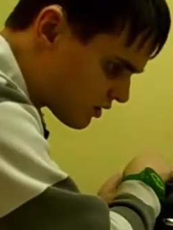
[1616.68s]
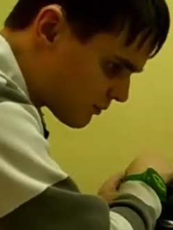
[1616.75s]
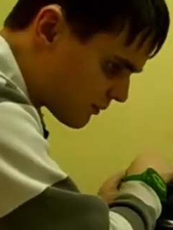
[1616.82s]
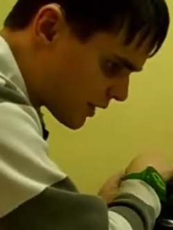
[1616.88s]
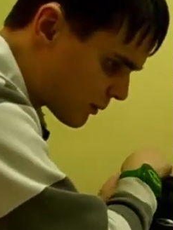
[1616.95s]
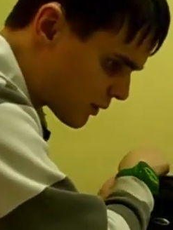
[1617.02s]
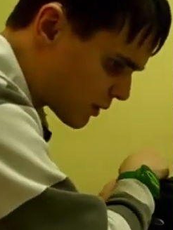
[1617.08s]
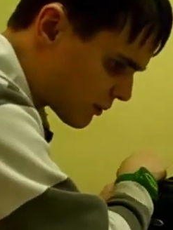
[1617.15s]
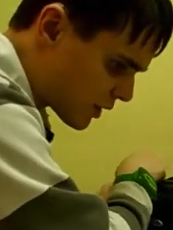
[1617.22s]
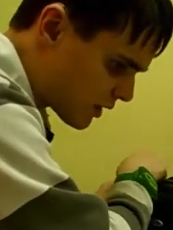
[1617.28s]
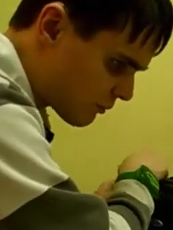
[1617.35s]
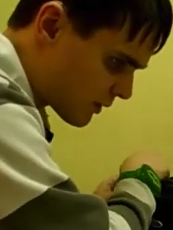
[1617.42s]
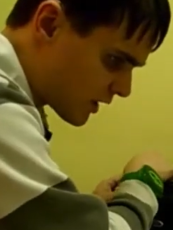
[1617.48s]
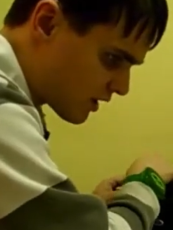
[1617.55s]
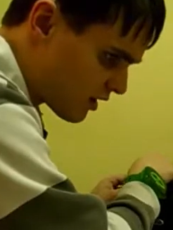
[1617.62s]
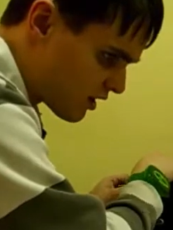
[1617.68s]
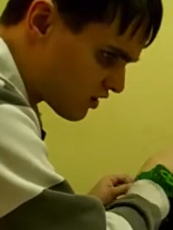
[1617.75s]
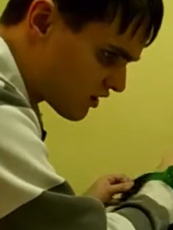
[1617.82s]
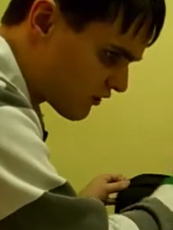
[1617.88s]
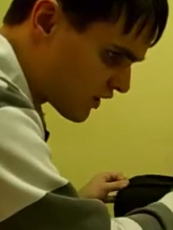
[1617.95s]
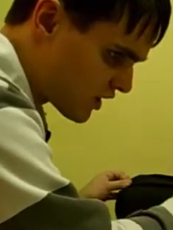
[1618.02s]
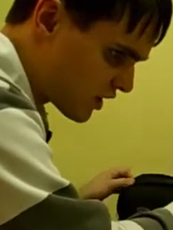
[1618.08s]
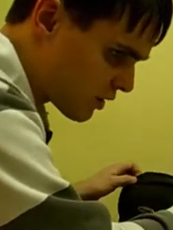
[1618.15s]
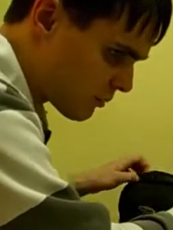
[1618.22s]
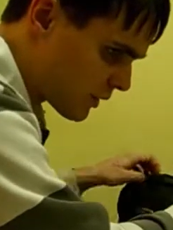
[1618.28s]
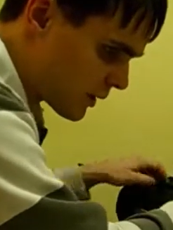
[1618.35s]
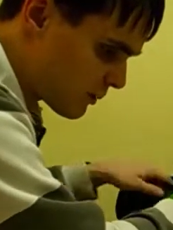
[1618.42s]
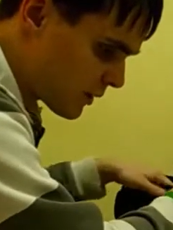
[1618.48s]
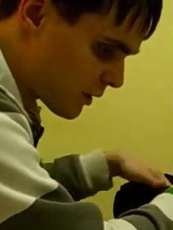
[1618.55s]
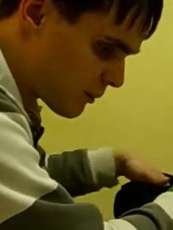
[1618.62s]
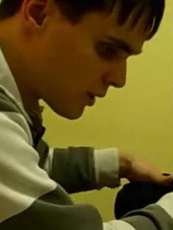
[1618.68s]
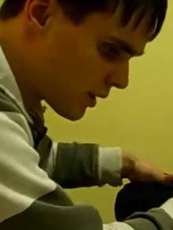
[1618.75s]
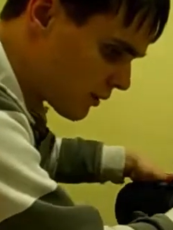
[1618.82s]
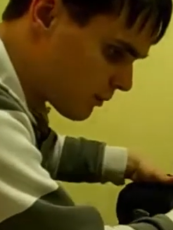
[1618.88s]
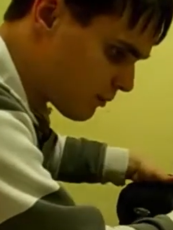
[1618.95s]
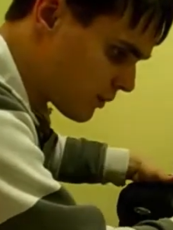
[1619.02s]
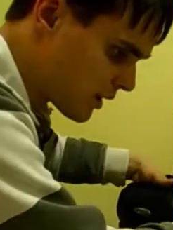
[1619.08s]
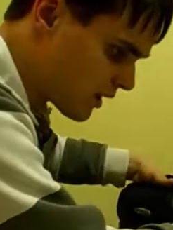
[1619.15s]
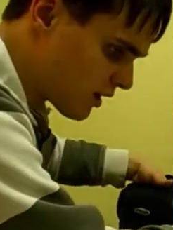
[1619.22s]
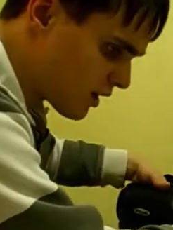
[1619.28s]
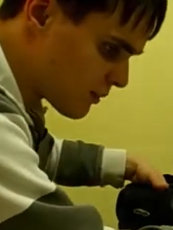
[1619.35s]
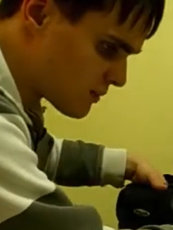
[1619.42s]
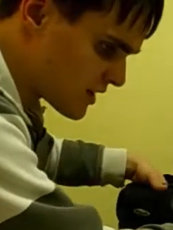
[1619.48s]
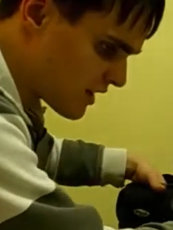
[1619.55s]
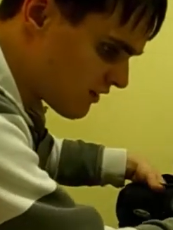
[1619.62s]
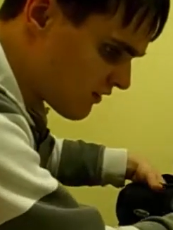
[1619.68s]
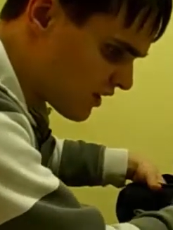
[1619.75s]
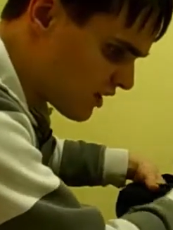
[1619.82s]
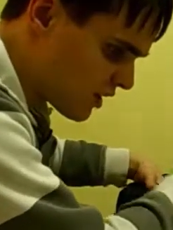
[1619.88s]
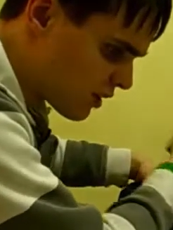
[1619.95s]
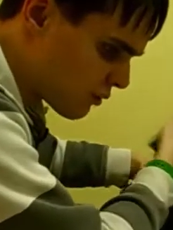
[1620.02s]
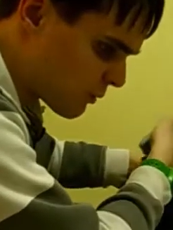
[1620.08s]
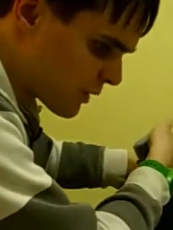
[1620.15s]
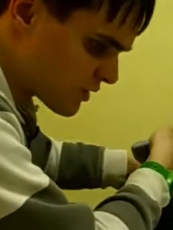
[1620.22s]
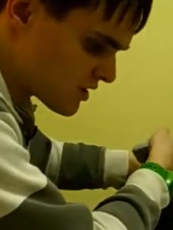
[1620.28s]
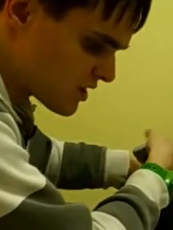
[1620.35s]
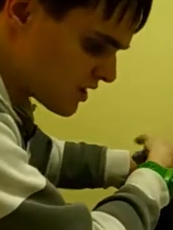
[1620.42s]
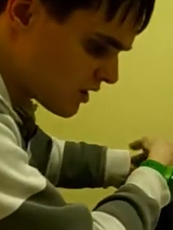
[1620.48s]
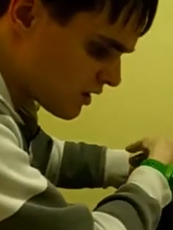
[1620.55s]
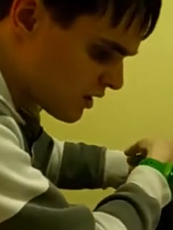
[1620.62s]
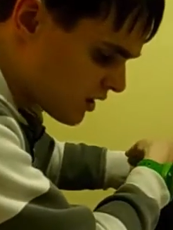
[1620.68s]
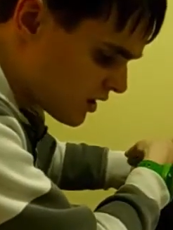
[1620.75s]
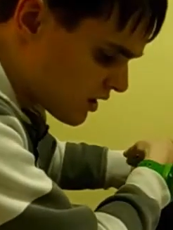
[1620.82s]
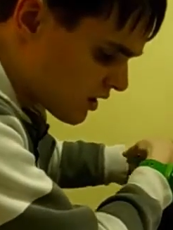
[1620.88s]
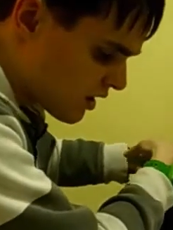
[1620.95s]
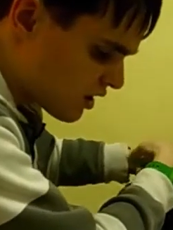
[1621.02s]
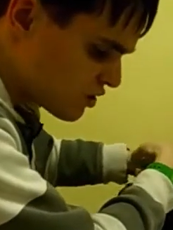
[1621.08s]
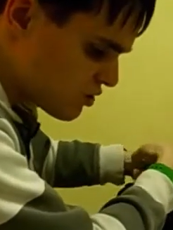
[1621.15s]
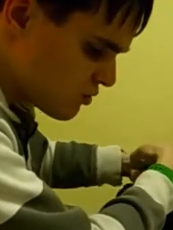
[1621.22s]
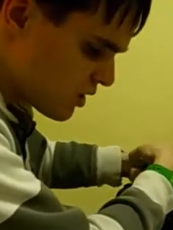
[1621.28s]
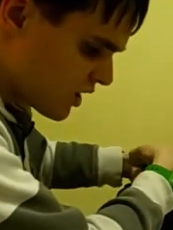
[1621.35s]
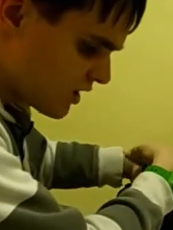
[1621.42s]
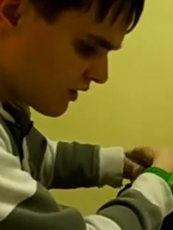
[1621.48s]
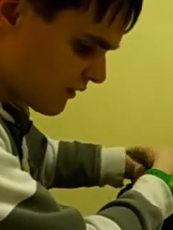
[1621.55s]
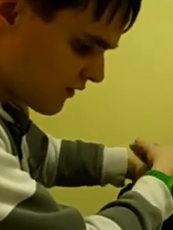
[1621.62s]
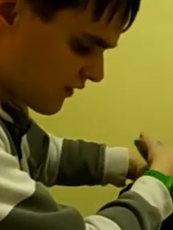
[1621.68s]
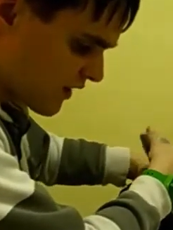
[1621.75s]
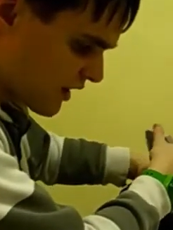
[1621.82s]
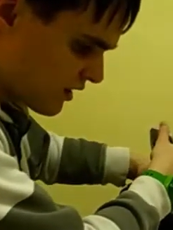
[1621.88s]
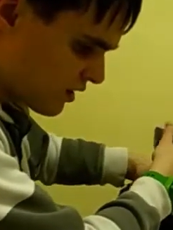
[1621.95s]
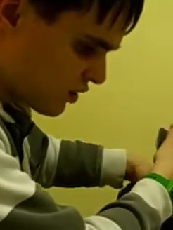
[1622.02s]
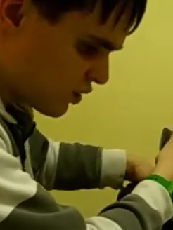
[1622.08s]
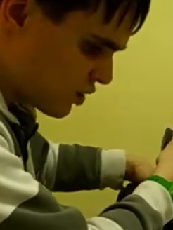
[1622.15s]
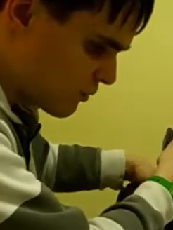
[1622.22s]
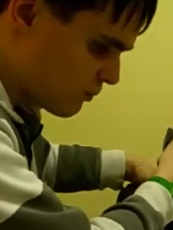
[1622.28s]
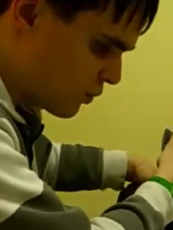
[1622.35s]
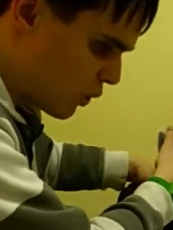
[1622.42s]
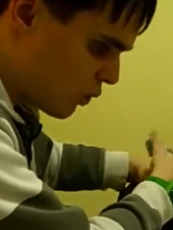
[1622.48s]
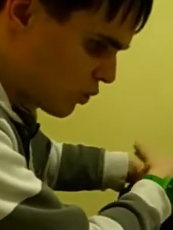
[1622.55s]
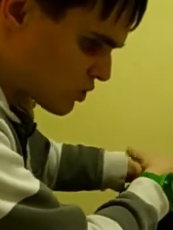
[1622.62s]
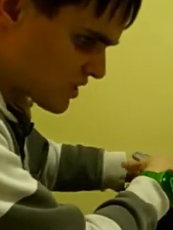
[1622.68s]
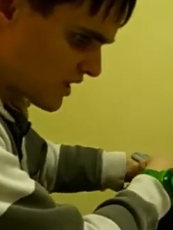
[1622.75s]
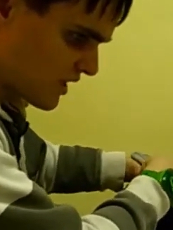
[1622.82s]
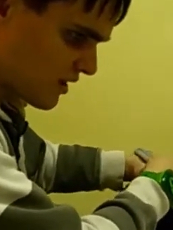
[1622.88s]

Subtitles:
Maybe I might make another video. Maybe I might make an update video about it. I do like the fact that you can pause